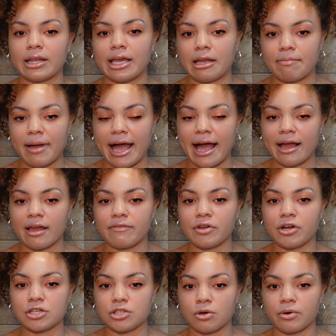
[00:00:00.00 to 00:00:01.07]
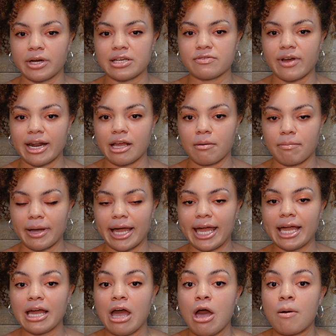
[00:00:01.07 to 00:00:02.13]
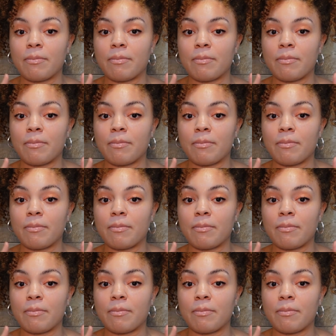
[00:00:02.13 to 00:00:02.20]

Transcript: laid back if you're a tourist riding a bike.